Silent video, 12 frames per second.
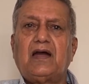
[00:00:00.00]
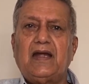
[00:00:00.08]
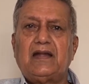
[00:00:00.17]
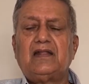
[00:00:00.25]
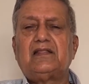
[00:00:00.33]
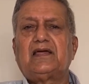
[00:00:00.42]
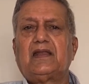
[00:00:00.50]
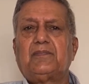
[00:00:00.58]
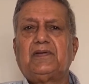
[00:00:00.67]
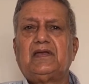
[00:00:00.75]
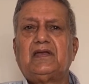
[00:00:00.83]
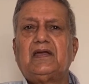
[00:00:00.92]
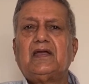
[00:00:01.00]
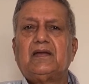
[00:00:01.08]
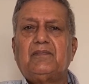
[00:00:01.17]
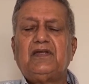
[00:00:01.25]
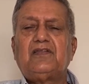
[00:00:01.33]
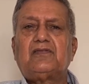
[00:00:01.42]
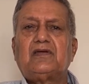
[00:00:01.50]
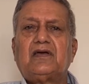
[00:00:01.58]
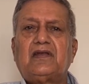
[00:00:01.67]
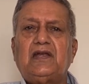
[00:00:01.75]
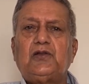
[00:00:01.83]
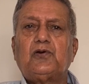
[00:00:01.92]
iodine therapy, means
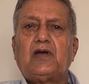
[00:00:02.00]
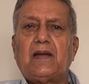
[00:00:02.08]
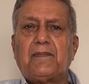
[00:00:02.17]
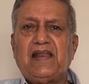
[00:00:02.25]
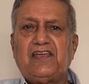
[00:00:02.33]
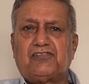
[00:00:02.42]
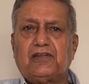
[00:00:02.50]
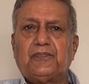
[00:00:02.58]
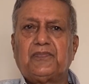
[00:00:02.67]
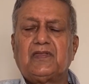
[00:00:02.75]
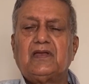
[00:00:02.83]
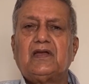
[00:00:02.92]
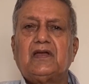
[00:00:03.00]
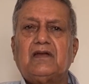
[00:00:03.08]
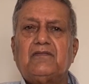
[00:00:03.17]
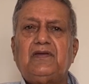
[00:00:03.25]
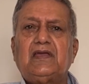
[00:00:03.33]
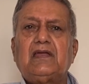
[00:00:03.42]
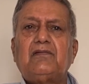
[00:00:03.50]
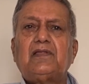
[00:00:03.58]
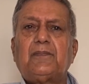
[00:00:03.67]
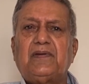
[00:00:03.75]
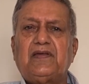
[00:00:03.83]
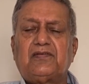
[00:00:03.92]
radio ablation. We give
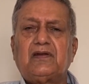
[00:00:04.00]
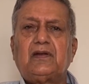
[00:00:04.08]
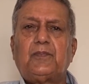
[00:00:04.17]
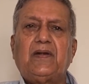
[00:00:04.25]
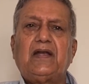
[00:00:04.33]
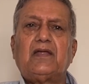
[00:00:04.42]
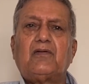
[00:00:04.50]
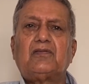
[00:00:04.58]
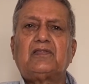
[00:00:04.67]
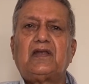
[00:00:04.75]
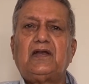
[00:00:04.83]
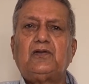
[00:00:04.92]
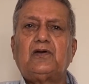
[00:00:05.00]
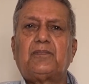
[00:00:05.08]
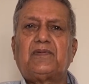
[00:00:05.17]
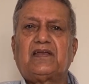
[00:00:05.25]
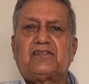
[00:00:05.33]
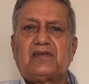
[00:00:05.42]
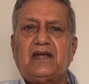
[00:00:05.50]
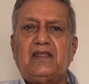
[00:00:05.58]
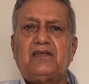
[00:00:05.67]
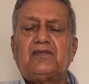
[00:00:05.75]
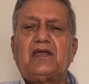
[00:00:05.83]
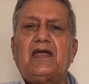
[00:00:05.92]
the patient, depending on the radio uptake
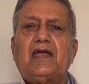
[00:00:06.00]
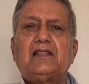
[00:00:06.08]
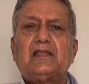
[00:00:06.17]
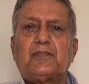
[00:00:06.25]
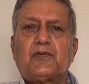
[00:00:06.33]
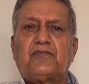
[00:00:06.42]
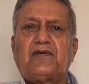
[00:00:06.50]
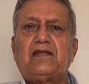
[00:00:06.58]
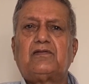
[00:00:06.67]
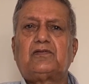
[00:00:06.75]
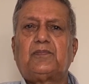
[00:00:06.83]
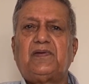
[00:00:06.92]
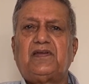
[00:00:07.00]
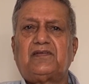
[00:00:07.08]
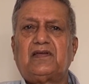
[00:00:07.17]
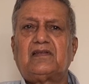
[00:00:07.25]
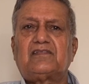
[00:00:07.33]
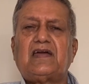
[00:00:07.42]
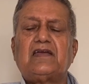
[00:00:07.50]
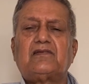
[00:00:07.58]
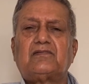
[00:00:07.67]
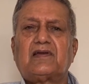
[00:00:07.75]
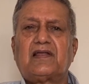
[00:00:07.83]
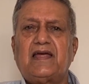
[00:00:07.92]
studies and the profile of the patient, size
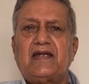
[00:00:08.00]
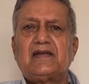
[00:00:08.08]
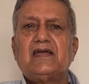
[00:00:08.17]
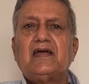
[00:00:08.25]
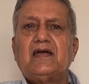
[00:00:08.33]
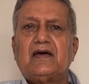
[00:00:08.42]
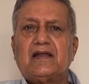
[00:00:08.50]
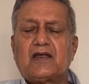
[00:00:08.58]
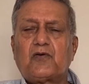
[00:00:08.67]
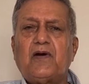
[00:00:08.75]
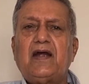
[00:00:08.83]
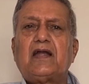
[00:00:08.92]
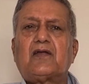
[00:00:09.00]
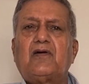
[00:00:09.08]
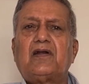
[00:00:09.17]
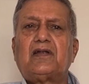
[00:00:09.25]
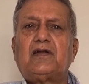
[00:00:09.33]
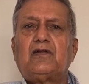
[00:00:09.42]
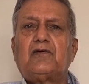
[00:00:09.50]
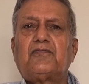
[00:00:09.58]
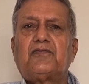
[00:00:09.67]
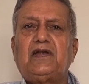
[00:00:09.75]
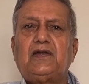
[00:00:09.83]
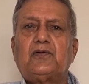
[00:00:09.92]
of the gland, required quantity
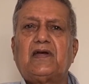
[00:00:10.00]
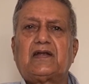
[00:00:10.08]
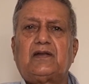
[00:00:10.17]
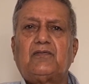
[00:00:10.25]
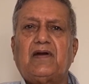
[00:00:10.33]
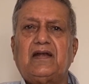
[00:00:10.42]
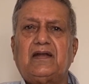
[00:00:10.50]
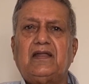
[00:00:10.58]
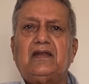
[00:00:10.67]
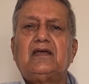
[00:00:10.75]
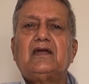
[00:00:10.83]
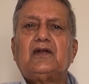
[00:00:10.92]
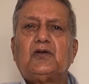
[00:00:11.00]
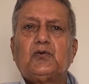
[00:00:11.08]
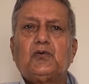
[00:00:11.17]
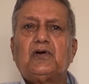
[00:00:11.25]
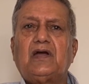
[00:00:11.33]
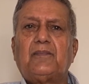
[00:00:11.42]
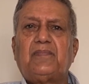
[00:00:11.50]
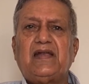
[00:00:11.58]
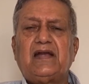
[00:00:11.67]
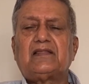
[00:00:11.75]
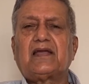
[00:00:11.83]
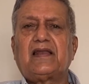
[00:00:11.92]
of radioactive iodine to
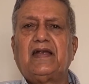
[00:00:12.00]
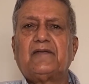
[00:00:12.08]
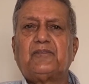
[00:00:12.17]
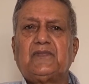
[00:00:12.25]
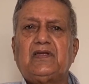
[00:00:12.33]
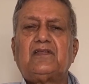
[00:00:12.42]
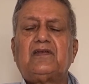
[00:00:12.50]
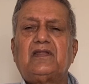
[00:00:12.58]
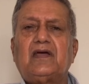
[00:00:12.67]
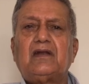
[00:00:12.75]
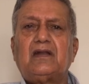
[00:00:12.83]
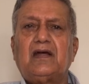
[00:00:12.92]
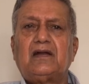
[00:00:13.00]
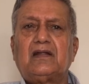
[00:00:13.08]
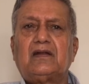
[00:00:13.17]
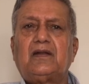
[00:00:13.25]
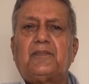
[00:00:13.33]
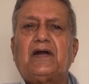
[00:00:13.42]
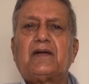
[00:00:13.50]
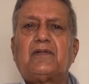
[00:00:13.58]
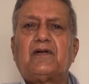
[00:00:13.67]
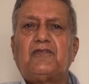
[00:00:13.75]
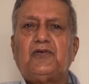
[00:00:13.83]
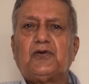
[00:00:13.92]
ablate the gland. It is done under the
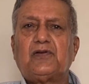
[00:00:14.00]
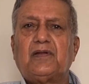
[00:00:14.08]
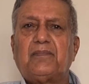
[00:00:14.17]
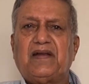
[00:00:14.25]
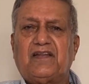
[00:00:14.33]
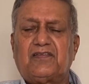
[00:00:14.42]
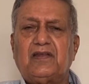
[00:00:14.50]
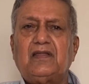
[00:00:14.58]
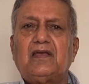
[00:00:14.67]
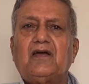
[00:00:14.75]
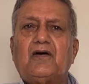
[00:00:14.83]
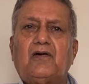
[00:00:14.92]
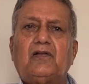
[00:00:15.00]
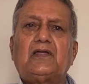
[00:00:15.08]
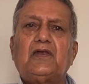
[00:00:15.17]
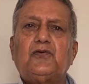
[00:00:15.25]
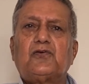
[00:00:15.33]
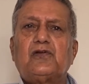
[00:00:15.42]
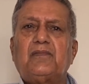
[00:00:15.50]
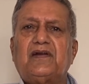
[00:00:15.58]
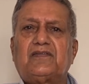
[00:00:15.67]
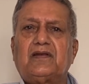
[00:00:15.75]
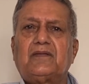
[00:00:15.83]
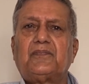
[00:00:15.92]
Department of Nuclear Medicine. All the nuclear
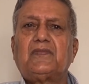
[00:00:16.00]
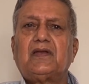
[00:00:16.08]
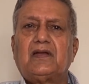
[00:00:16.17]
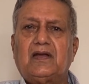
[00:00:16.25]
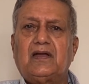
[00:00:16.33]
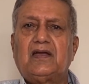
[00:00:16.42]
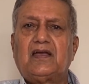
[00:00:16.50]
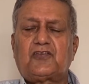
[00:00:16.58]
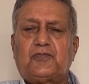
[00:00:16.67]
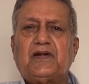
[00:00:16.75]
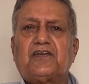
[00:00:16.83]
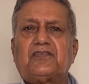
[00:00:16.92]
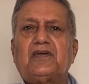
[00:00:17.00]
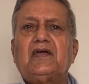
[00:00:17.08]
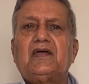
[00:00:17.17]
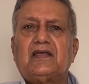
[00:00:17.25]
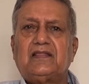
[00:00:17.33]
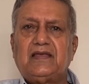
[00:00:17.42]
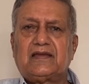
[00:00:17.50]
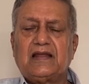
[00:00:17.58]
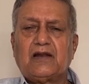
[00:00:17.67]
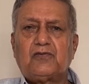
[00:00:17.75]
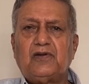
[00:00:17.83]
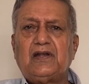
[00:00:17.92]
medicine experts, they
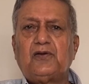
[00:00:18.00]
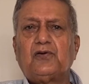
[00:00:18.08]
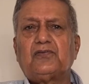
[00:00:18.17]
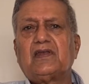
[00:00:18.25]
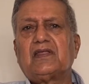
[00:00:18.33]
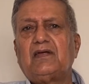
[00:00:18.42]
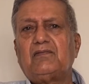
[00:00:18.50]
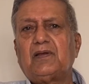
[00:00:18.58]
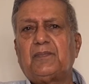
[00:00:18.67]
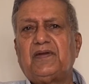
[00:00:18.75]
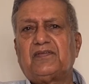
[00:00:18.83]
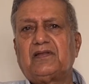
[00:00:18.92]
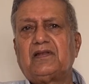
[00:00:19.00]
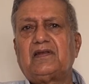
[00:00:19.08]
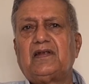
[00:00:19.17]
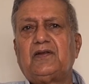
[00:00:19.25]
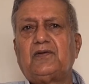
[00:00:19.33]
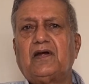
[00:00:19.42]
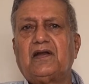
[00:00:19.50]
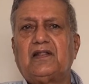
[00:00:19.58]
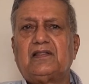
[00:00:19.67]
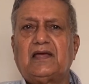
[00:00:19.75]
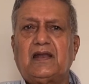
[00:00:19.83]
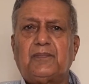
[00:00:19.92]
calculate those and give the patient
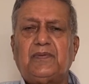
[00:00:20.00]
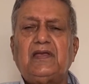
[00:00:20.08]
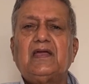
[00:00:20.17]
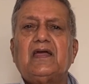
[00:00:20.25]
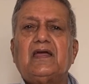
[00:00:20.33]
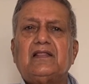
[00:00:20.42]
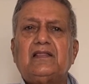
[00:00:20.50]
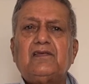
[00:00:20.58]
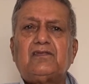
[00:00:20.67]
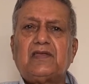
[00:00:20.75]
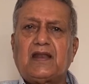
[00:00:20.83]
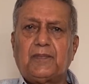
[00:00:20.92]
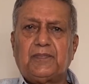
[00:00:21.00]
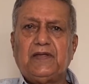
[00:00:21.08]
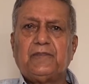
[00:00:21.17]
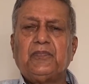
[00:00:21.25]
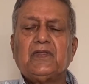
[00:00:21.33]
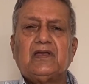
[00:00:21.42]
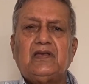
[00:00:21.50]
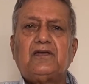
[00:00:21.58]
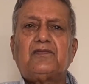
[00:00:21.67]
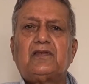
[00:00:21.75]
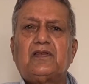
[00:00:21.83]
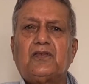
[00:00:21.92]
radioactive therapy. This therapy is it